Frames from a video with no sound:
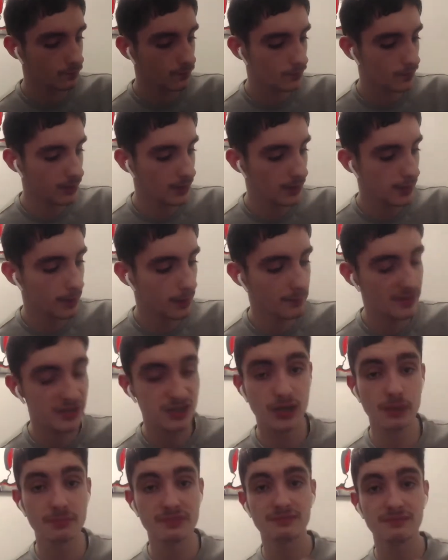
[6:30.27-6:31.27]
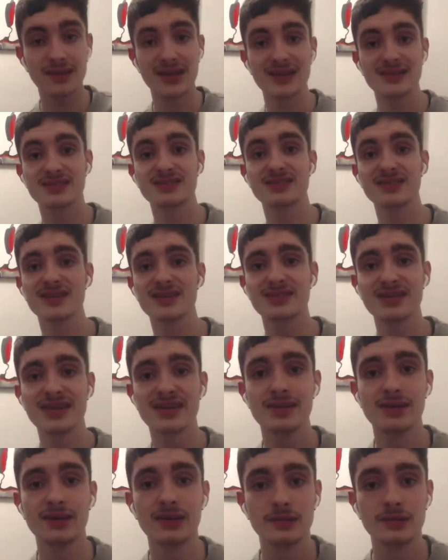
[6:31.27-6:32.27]
In terms of Leicester
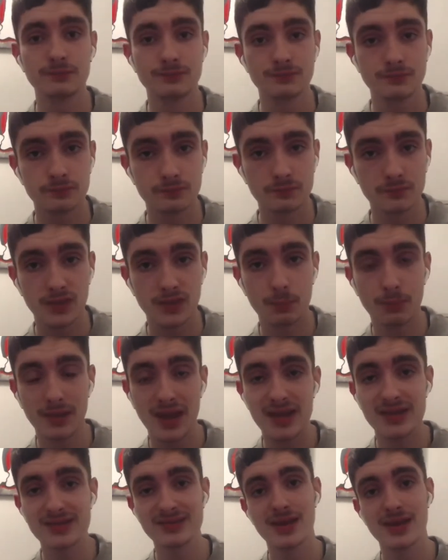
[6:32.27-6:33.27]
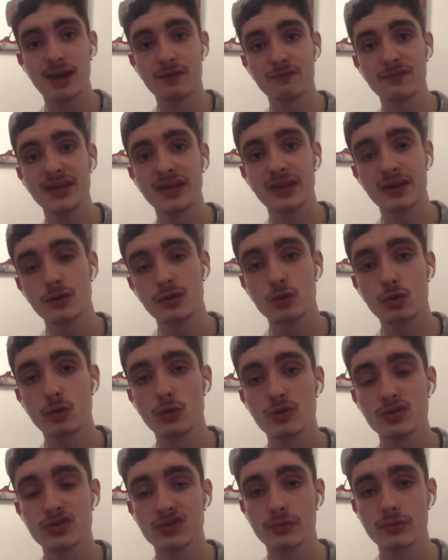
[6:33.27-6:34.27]
City, the players that I think can
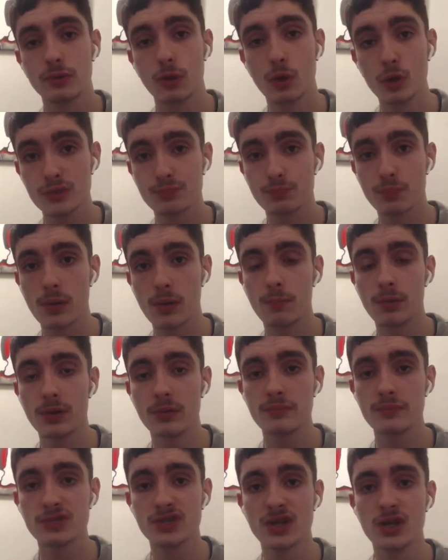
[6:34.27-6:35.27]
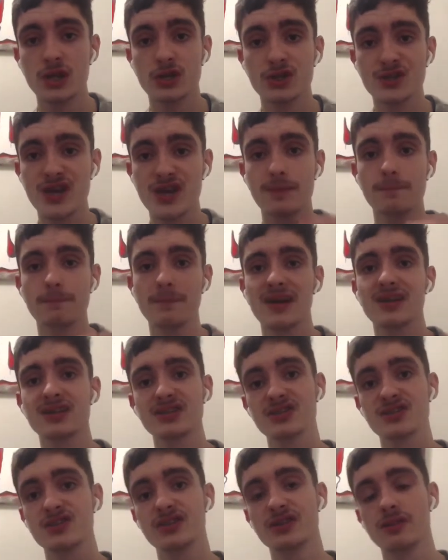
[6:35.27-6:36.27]
cause us problems, James
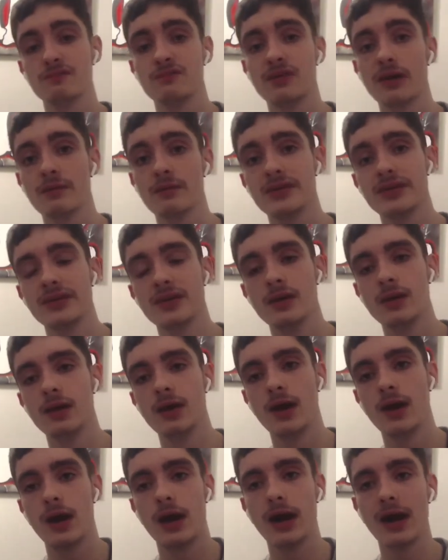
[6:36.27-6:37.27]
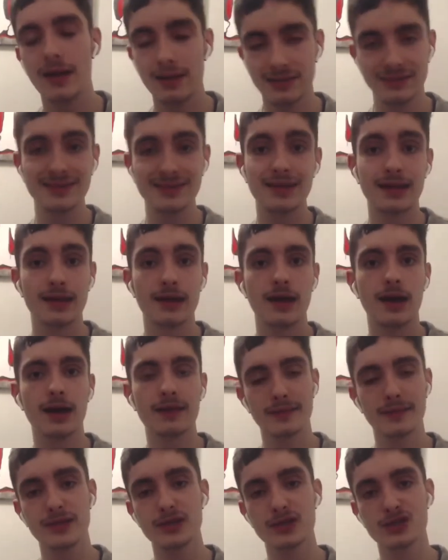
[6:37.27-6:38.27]
Maddison, I
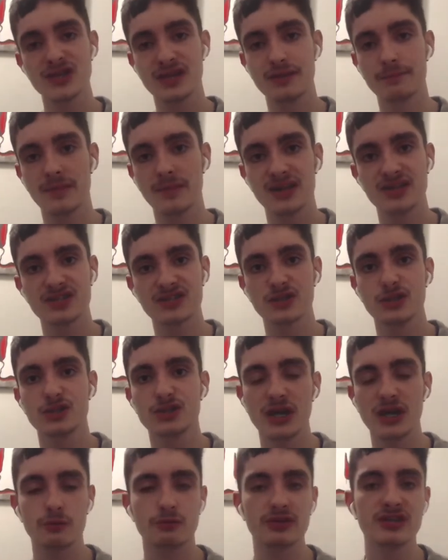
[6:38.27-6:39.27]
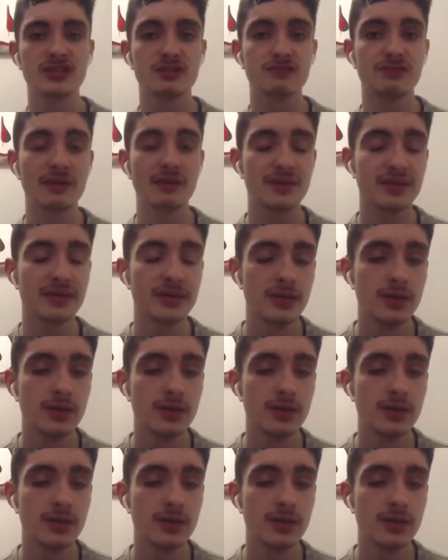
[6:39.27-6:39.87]
think James Maddison and Jack Grealish are very